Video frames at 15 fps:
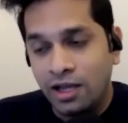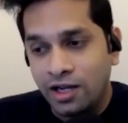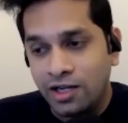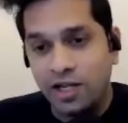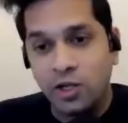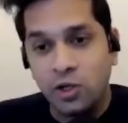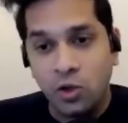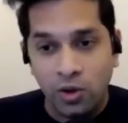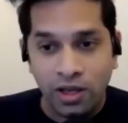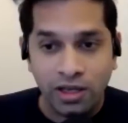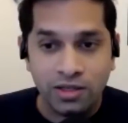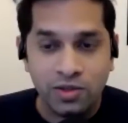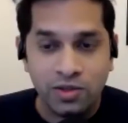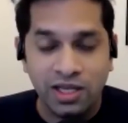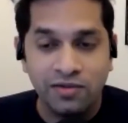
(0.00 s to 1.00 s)
didn't know
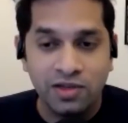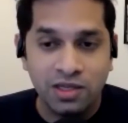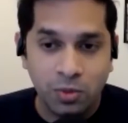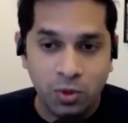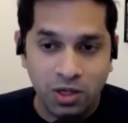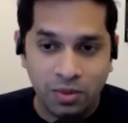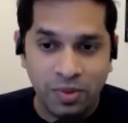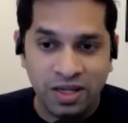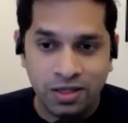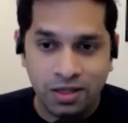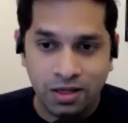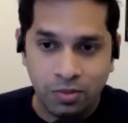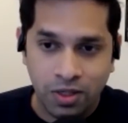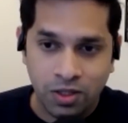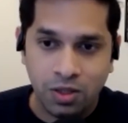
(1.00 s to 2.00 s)
his TV supported
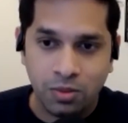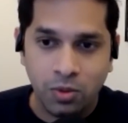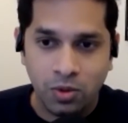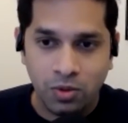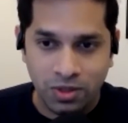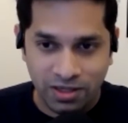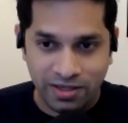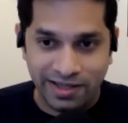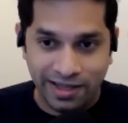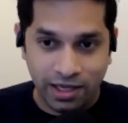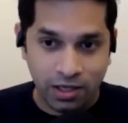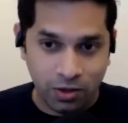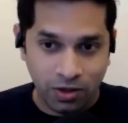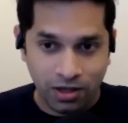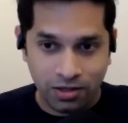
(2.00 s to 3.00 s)
picture-in-picture mode, which is like,
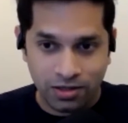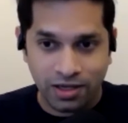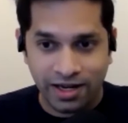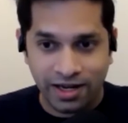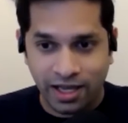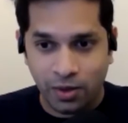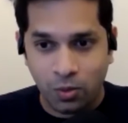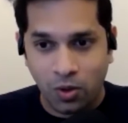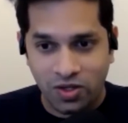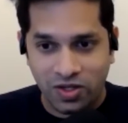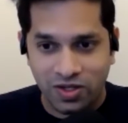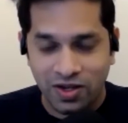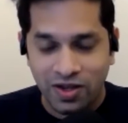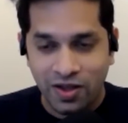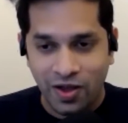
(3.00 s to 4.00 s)
his kid can
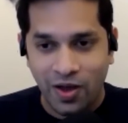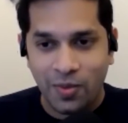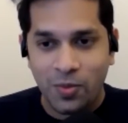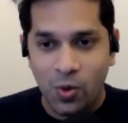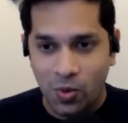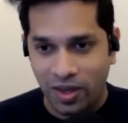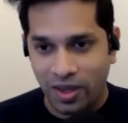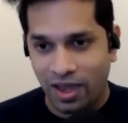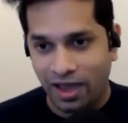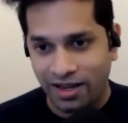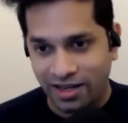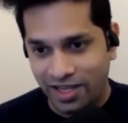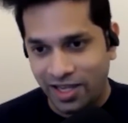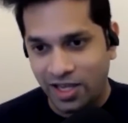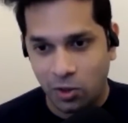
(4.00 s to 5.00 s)
watch a movie and
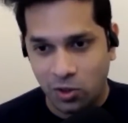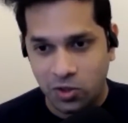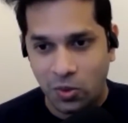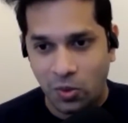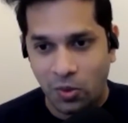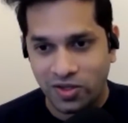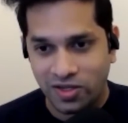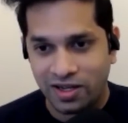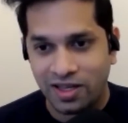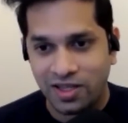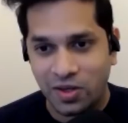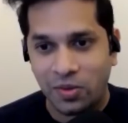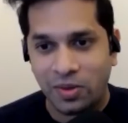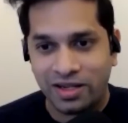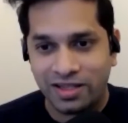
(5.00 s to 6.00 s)
he can also watch
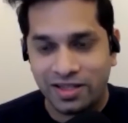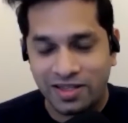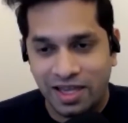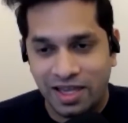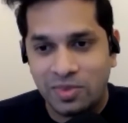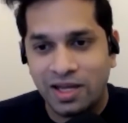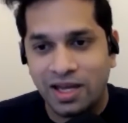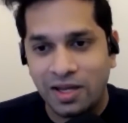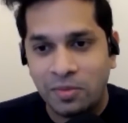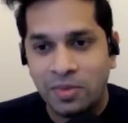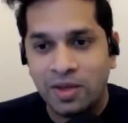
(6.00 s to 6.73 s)
another one at the same time.